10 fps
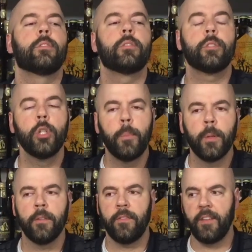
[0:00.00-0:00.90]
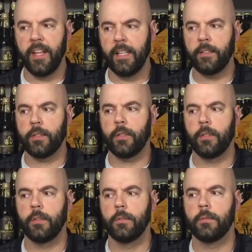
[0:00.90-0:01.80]
super faint
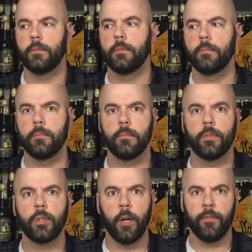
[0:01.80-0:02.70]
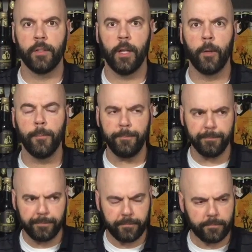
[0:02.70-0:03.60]
sulfur note.
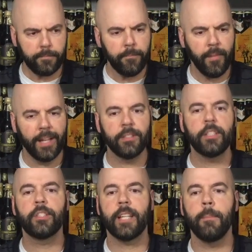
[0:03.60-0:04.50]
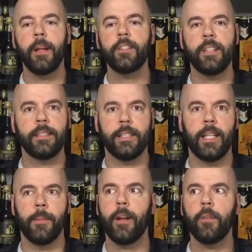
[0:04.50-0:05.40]
And it was interesting. I mentioned that to
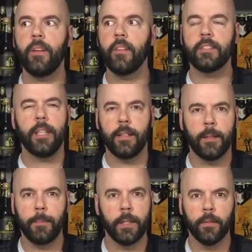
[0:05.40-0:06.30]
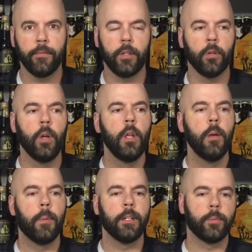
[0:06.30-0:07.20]
him. I don't know if I've ever said that in a beer review,
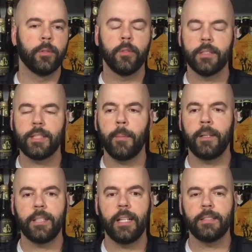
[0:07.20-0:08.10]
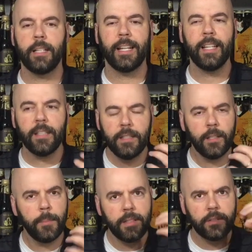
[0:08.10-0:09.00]
but as we're doing this side by side, I said, I get a
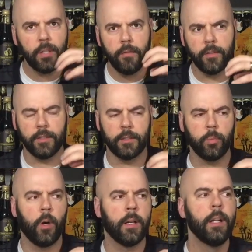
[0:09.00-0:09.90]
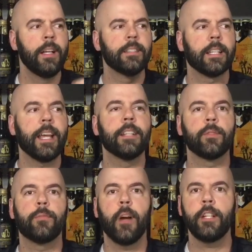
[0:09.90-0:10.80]
little bit of sulfur in this one. He's like, yeah,
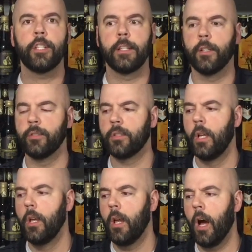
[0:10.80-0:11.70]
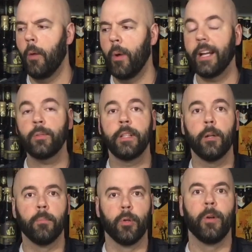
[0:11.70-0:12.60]
it's fresher. He goes, I guess when they
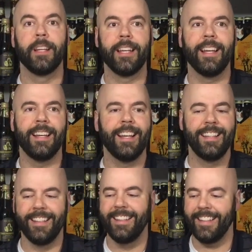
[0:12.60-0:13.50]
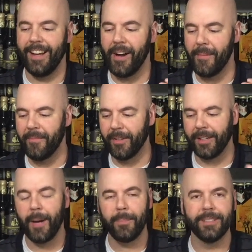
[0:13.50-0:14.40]
were brewing it for
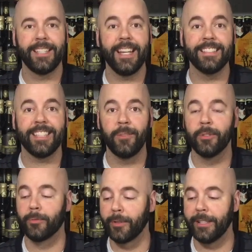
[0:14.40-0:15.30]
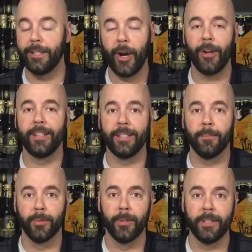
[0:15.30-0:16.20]
a couple of days, it was really gnarly in
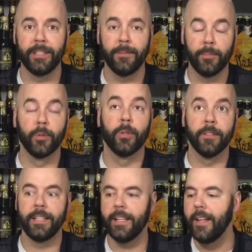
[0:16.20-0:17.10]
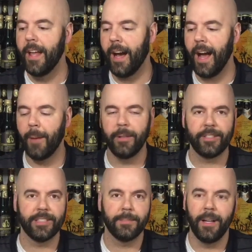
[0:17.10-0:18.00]
the brewery, how
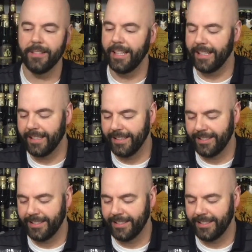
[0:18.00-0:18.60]
much it smelled like